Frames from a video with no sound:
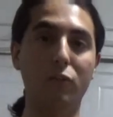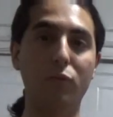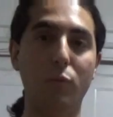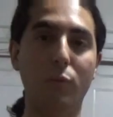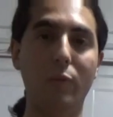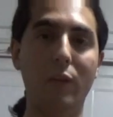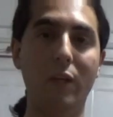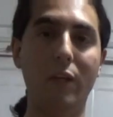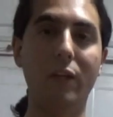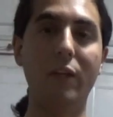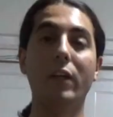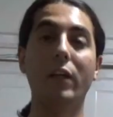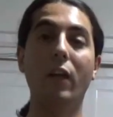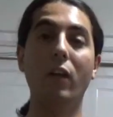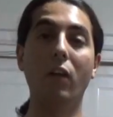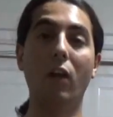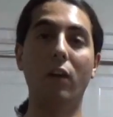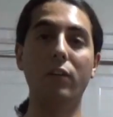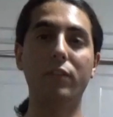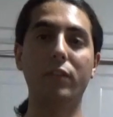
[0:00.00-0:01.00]
familiar? He
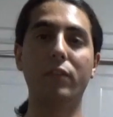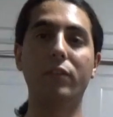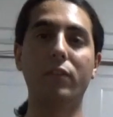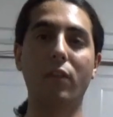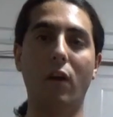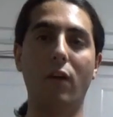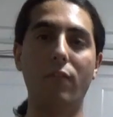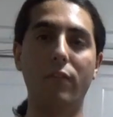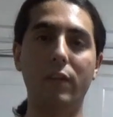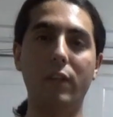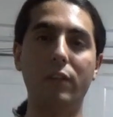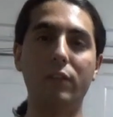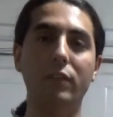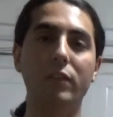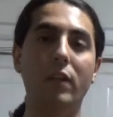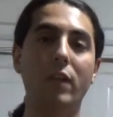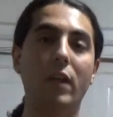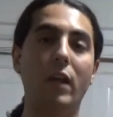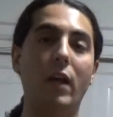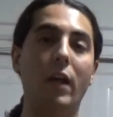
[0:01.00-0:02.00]
lost his
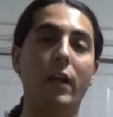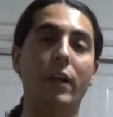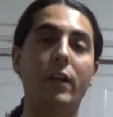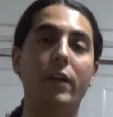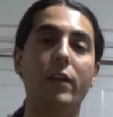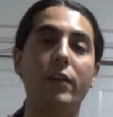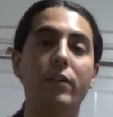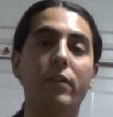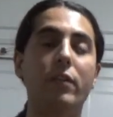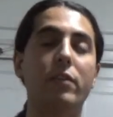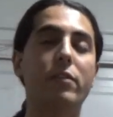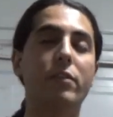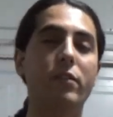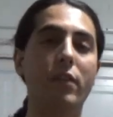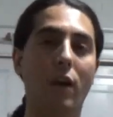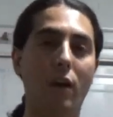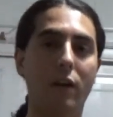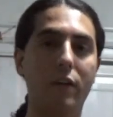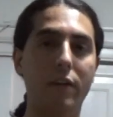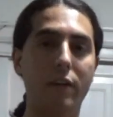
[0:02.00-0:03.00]
confidence, and he's
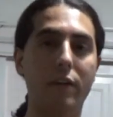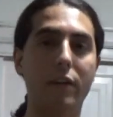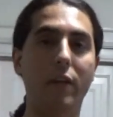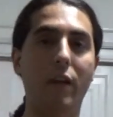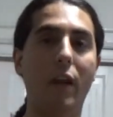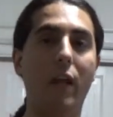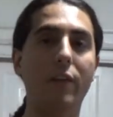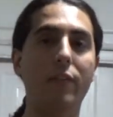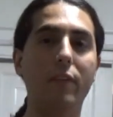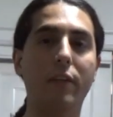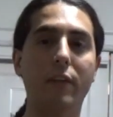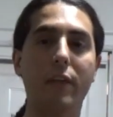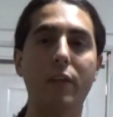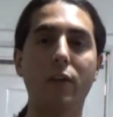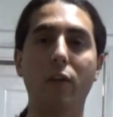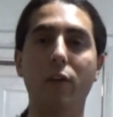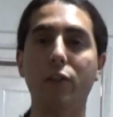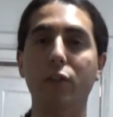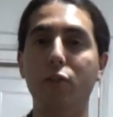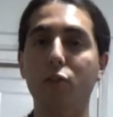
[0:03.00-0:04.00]
stuck in a life that
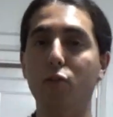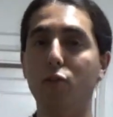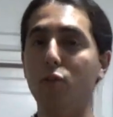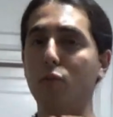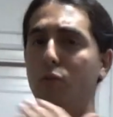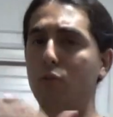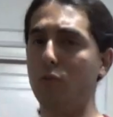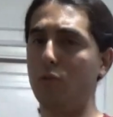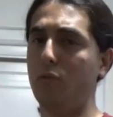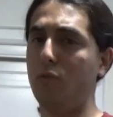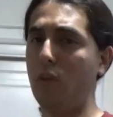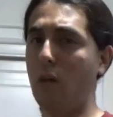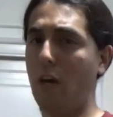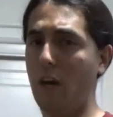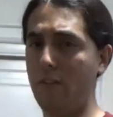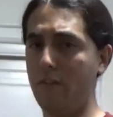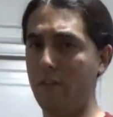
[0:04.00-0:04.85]
he got used to for 5